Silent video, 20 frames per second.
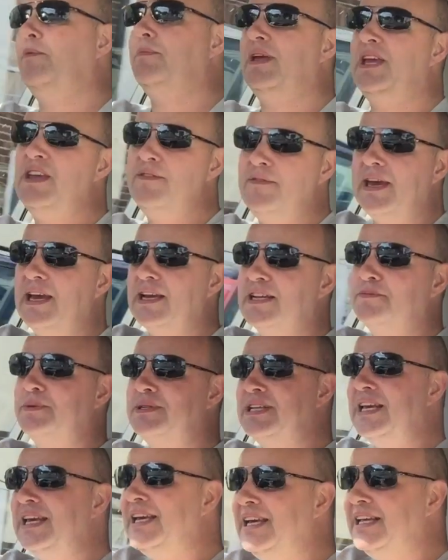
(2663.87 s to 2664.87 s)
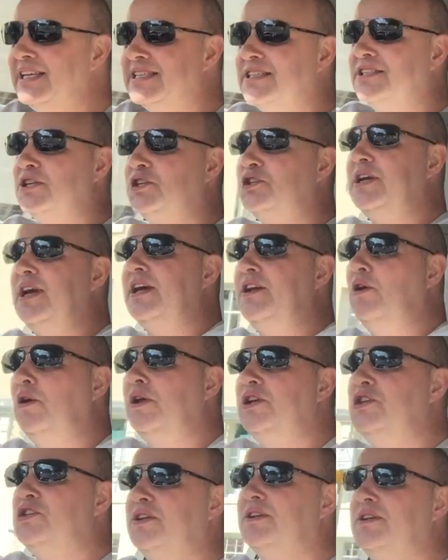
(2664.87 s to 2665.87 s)
EV expertise and to share
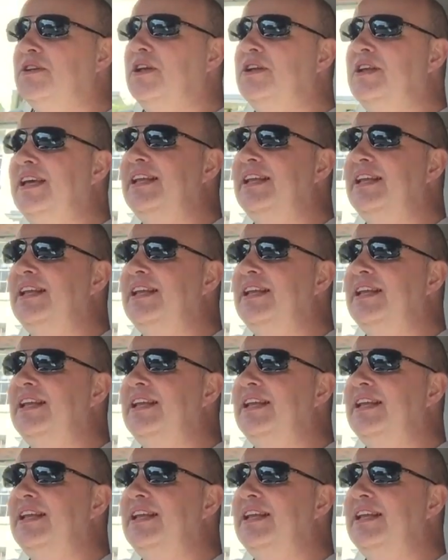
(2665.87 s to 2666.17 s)
knowledge and